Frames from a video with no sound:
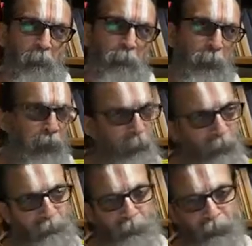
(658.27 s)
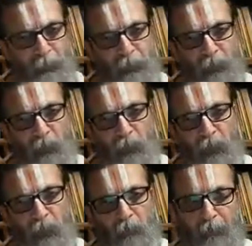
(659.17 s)
Many authors
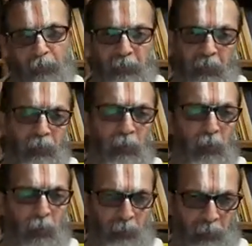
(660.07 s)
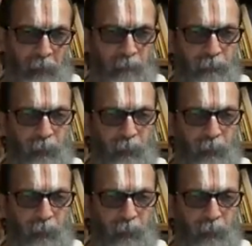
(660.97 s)
of Indian theology,